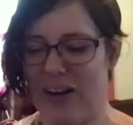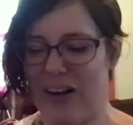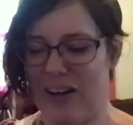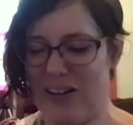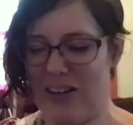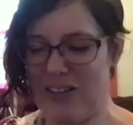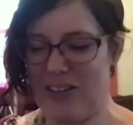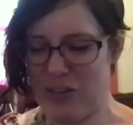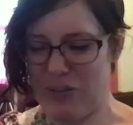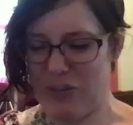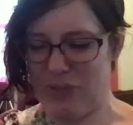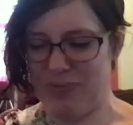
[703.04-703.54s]

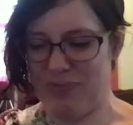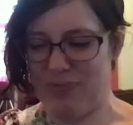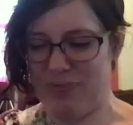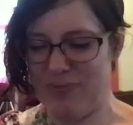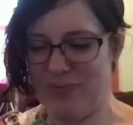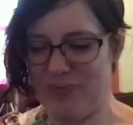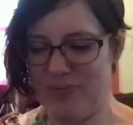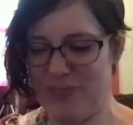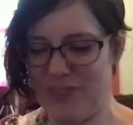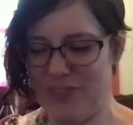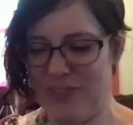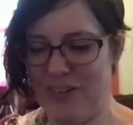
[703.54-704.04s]

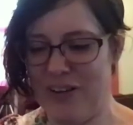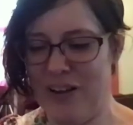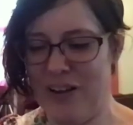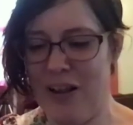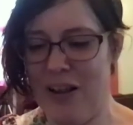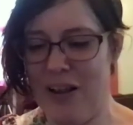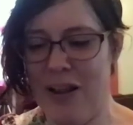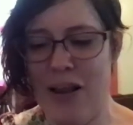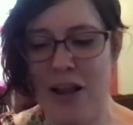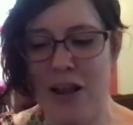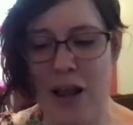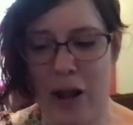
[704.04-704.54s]
some.
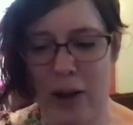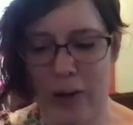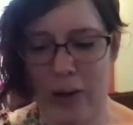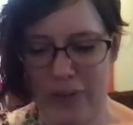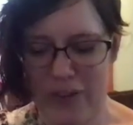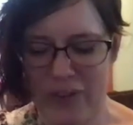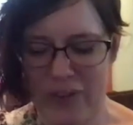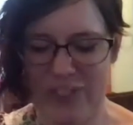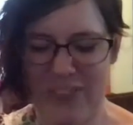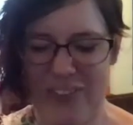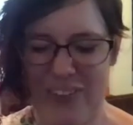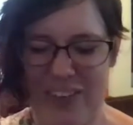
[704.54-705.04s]
I
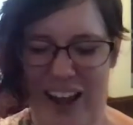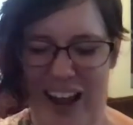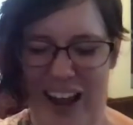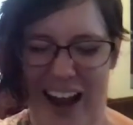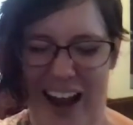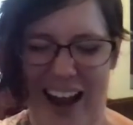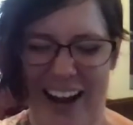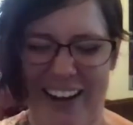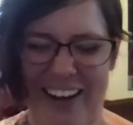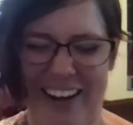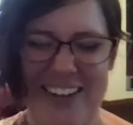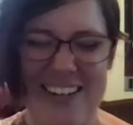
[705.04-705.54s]

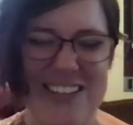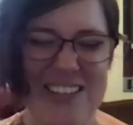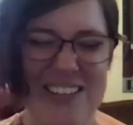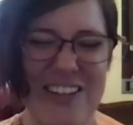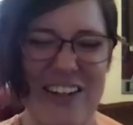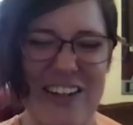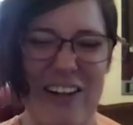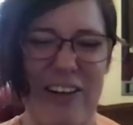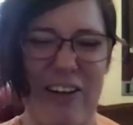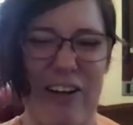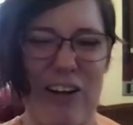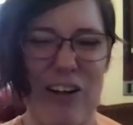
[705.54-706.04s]
like to
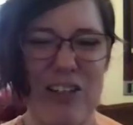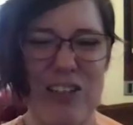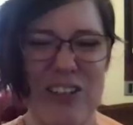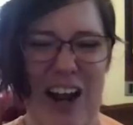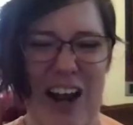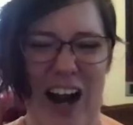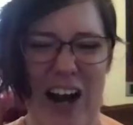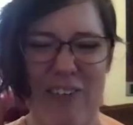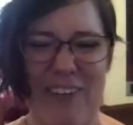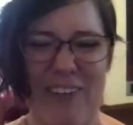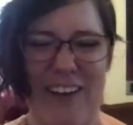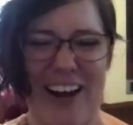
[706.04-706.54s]
sit a little
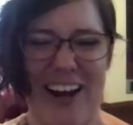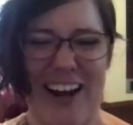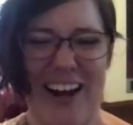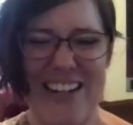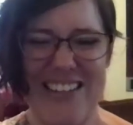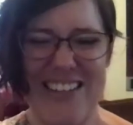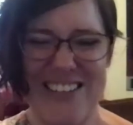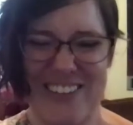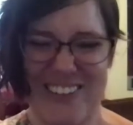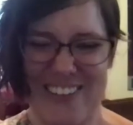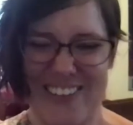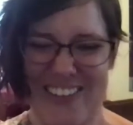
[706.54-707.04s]

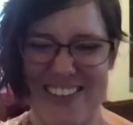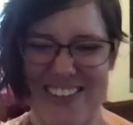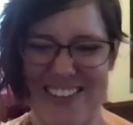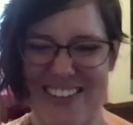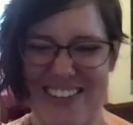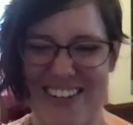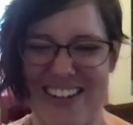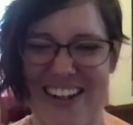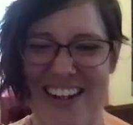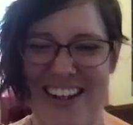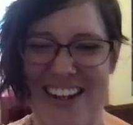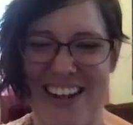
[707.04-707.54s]
sideways,
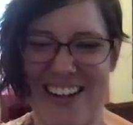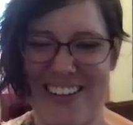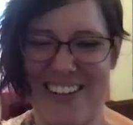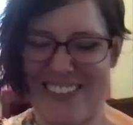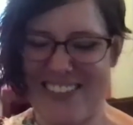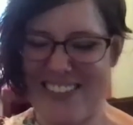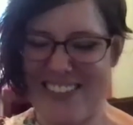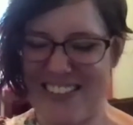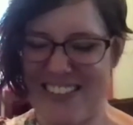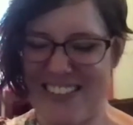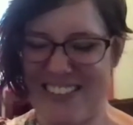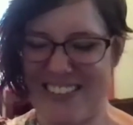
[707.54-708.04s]
listen
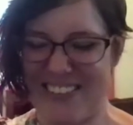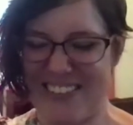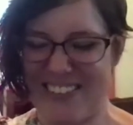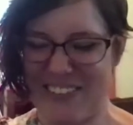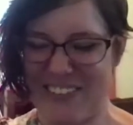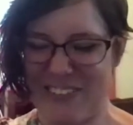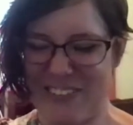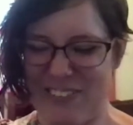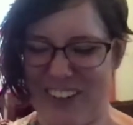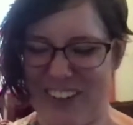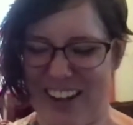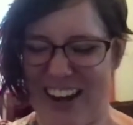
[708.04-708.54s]
to
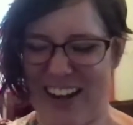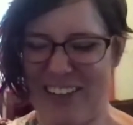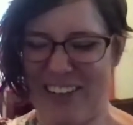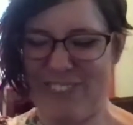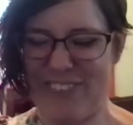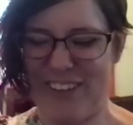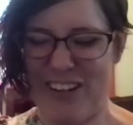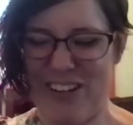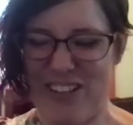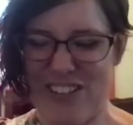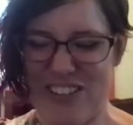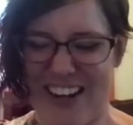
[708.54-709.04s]
some live
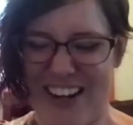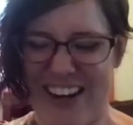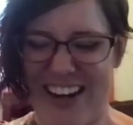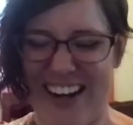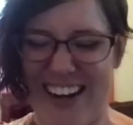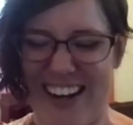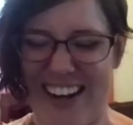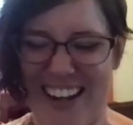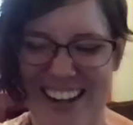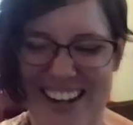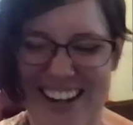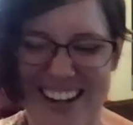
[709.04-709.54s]

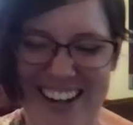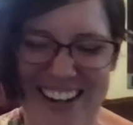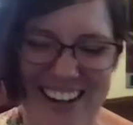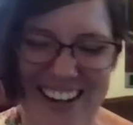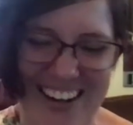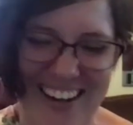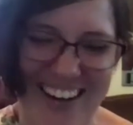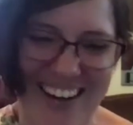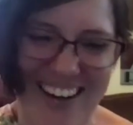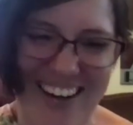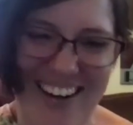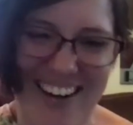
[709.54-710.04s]
music. Oh